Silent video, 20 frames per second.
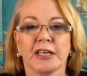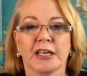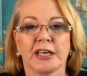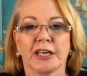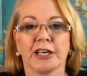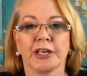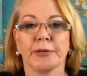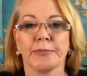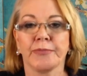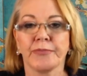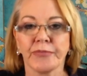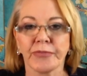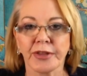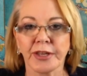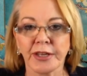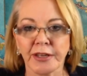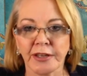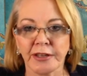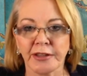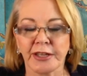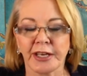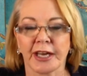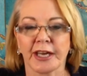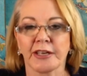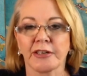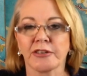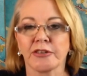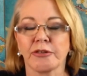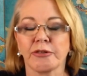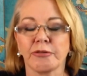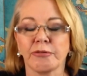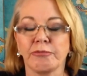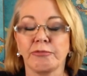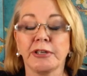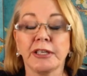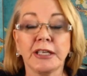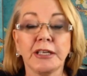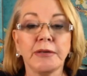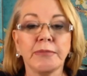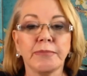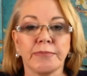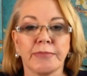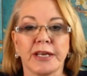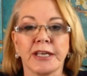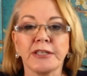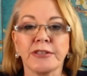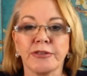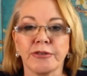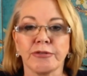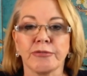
that really makes